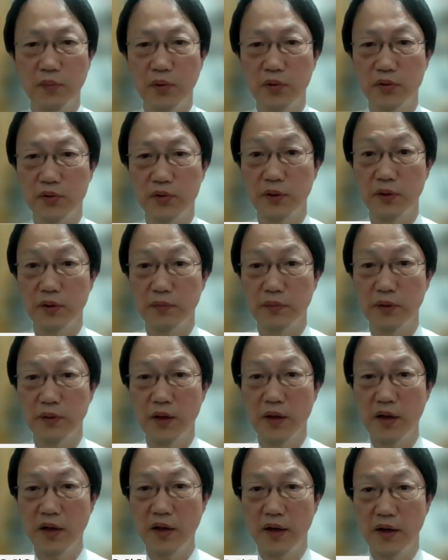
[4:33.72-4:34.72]
more
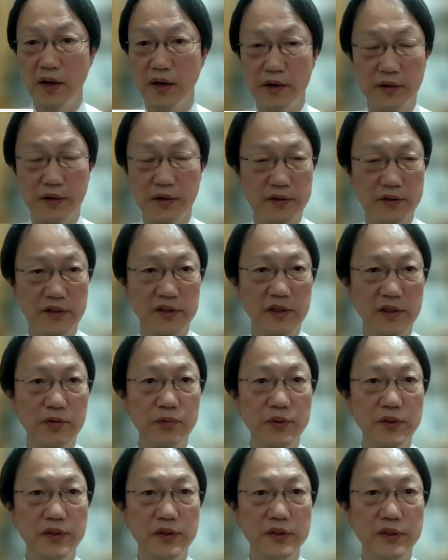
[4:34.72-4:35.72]

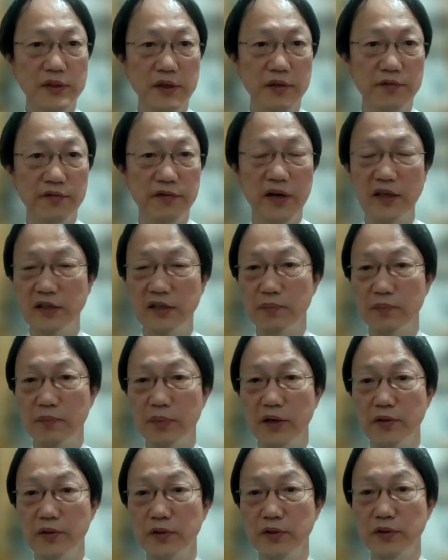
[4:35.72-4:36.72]
serious affected
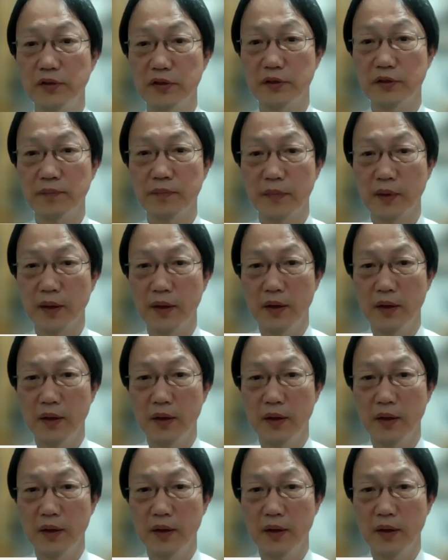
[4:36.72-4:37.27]
patients.